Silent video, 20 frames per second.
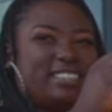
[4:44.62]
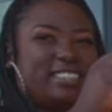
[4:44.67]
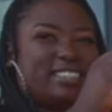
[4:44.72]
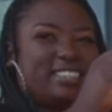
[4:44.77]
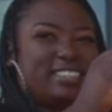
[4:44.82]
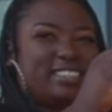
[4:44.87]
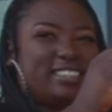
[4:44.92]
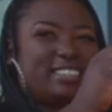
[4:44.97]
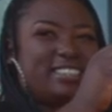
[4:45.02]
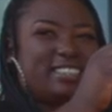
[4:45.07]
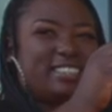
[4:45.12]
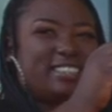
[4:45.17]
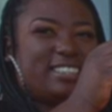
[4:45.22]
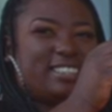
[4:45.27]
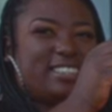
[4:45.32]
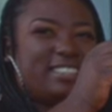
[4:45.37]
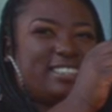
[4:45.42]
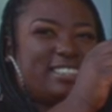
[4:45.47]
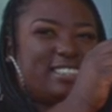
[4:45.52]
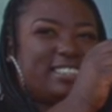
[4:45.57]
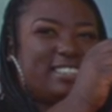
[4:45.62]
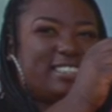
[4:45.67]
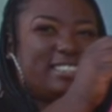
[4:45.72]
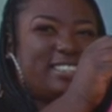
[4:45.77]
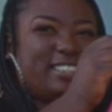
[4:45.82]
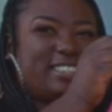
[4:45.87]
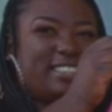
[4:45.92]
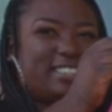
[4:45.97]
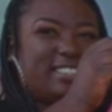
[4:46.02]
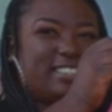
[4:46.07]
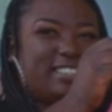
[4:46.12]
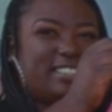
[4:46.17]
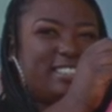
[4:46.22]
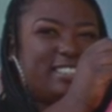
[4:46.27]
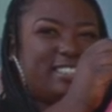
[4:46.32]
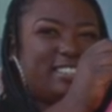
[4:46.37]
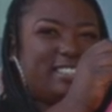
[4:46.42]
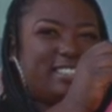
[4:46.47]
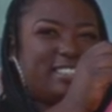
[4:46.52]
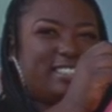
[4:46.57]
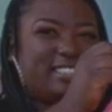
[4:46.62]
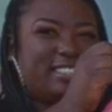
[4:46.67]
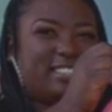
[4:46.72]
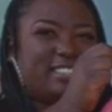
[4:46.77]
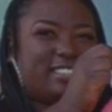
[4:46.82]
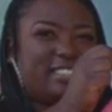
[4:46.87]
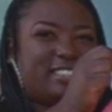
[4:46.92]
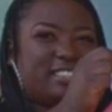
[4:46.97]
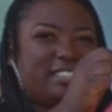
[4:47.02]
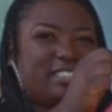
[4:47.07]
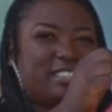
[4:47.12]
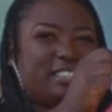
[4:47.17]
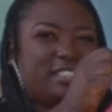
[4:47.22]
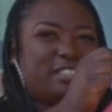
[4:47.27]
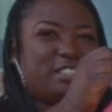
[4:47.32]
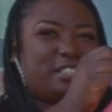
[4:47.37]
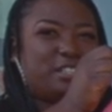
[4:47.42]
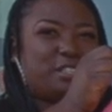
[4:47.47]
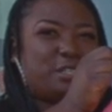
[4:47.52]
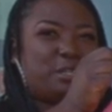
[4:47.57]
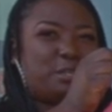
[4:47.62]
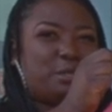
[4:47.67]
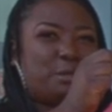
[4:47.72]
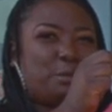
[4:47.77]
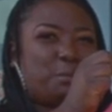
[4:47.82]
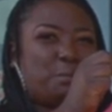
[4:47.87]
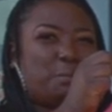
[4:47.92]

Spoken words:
No one is speaking in this clip.